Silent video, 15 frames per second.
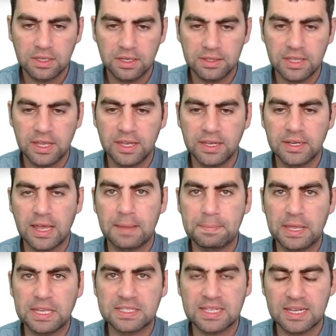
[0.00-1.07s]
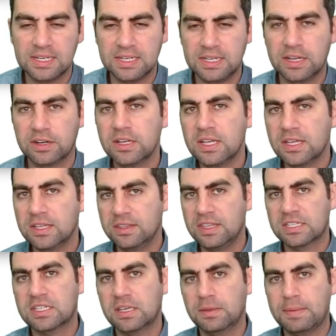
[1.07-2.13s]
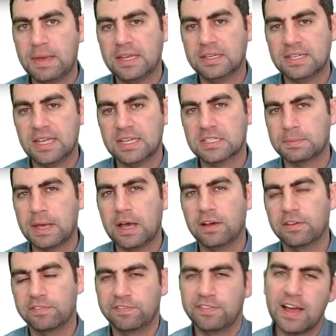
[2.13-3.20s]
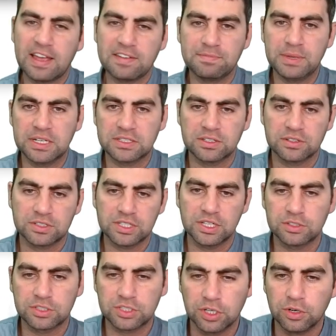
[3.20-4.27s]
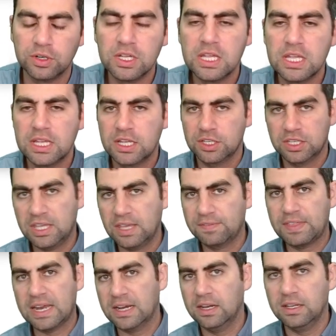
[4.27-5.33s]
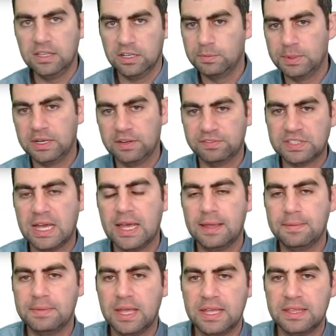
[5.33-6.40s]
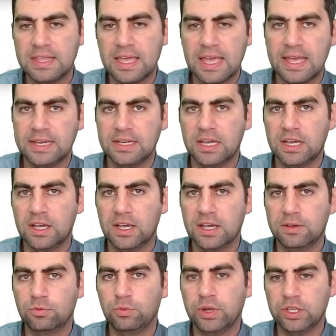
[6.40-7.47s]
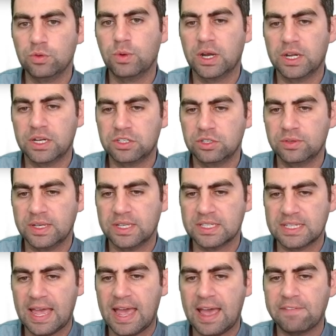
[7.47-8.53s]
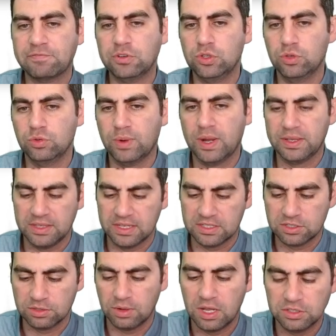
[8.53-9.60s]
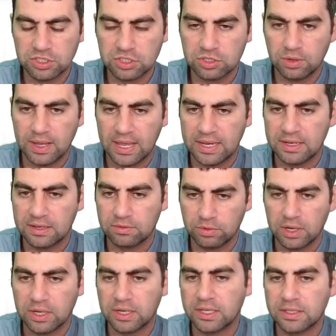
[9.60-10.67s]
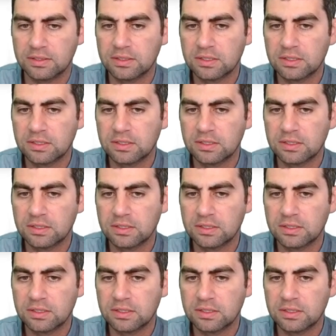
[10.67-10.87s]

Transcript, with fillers: And then I paste that in here. This command takes about five minutes or so. So give that a little bit of time. And then what you want to do is after you run this, so I'll just go ahead and run it.